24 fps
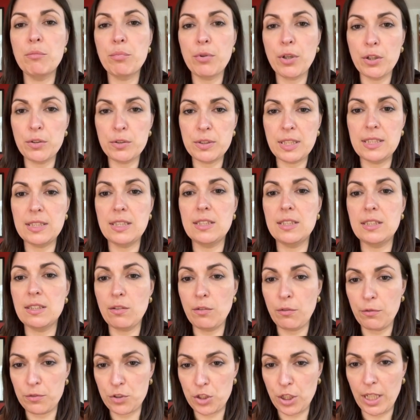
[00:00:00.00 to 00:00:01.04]
processes
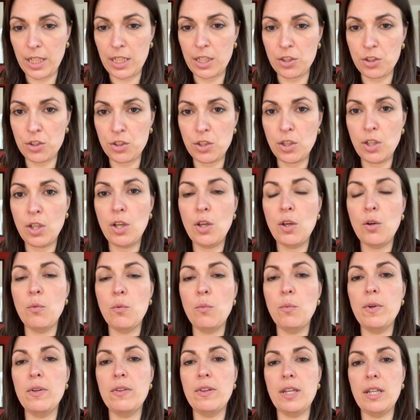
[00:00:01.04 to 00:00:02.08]
of change
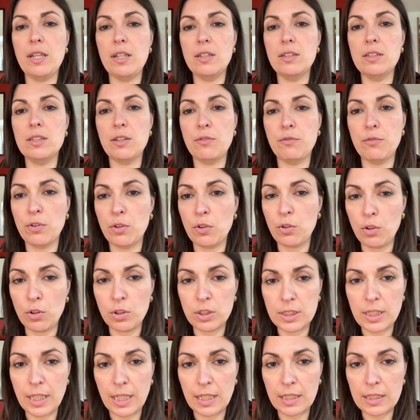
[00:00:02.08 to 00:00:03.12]
within different
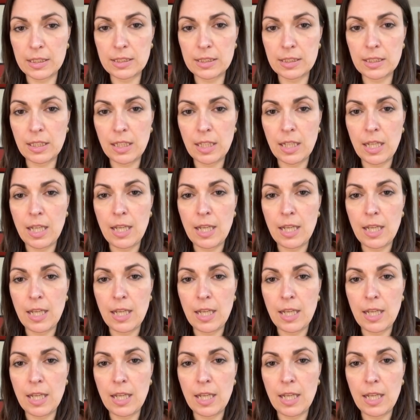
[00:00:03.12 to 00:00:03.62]
contexts,